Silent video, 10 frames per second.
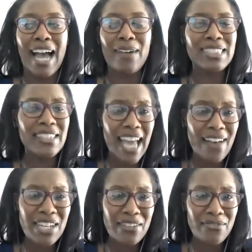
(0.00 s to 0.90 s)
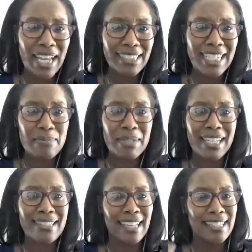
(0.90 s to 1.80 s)
I would say they have an advantage
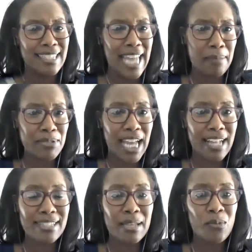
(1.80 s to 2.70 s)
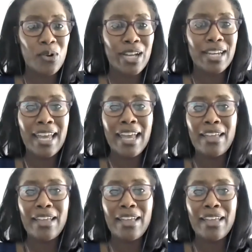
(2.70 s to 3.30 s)
because they can Snapchat someone,